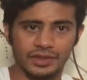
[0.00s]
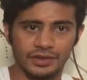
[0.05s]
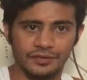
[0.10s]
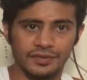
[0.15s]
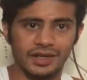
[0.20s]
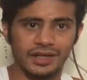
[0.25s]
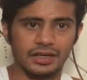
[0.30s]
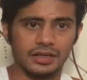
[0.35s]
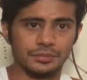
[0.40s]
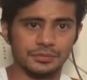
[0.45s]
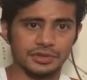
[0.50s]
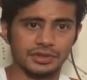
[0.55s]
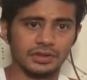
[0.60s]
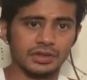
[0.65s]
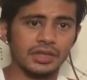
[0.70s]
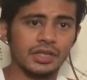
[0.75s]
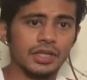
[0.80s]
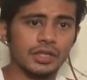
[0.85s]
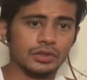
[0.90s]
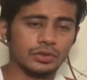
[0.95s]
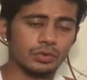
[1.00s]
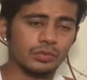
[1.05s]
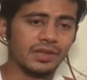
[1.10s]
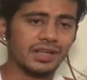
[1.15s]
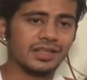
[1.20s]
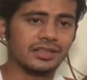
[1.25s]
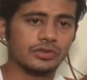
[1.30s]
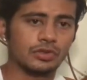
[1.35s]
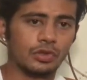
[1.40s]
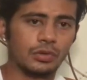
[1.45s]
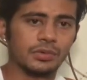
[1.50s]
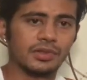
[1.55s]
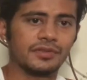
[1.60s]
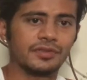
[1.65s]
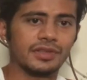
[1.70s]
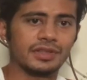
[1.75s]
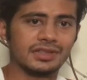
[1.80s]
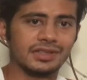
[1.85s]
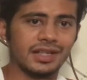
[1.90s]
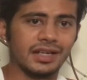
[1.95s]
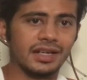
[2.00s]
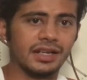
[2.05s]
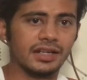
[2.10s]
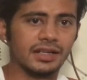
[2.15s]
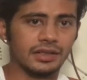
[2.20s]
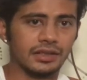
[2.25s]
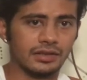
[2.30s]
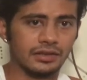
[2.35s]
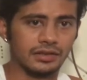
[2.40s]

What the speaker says: fat lumps. So when I stopped the first diet